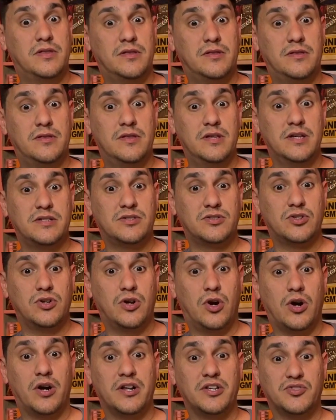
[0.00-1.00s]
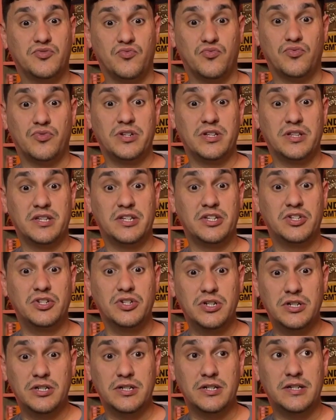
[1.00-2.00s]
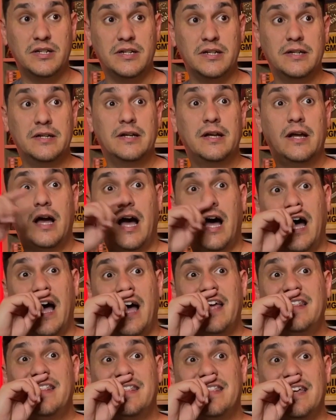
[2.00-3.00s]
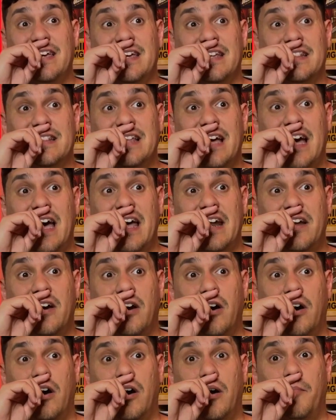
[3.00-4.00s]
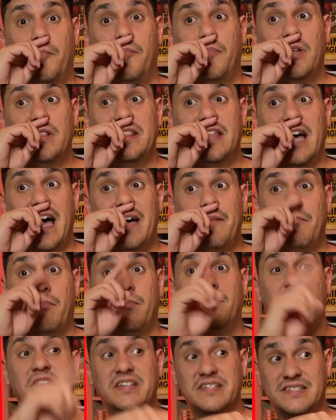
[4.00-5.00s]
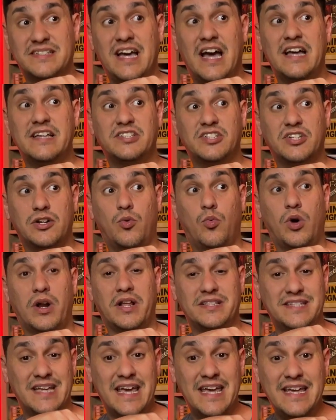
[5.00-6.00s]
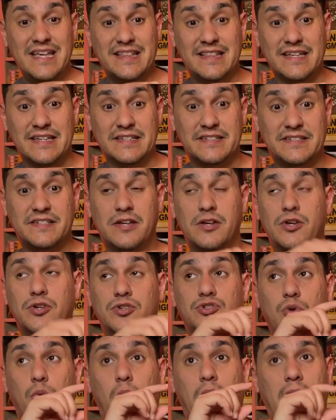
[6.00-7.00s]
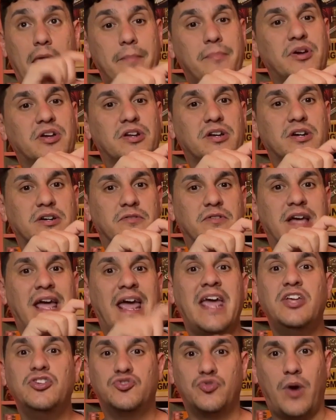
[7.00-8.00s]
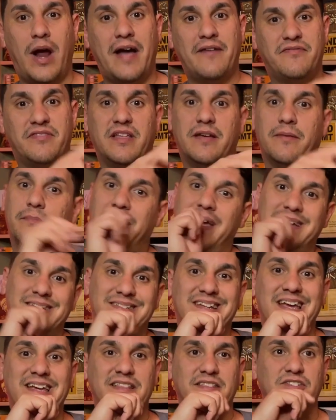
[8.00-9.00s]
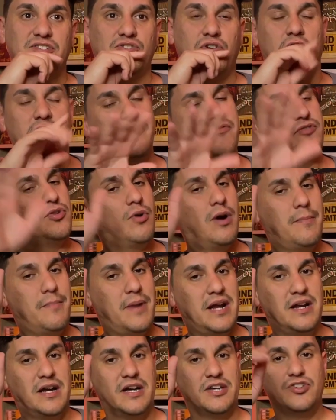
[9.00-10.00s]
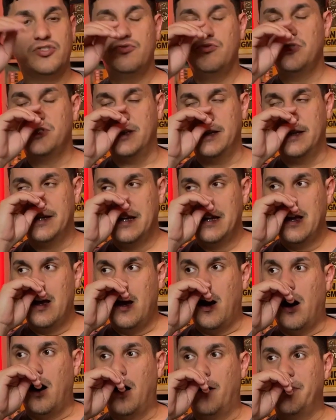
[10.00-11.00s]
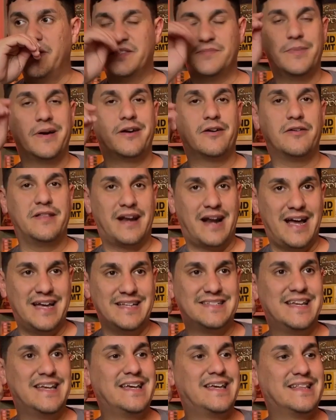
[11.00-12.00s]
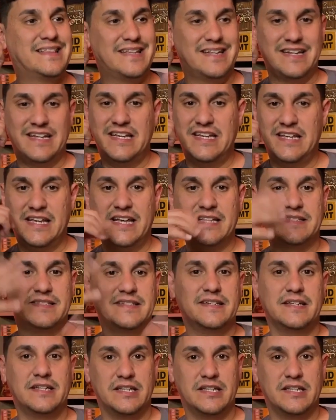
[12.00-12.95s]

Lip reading: this card is really good. I think that this guy is going to want to take this, so I'm going to hate draft them and take this card, even though I might not use it. It's better that I take it than he gets it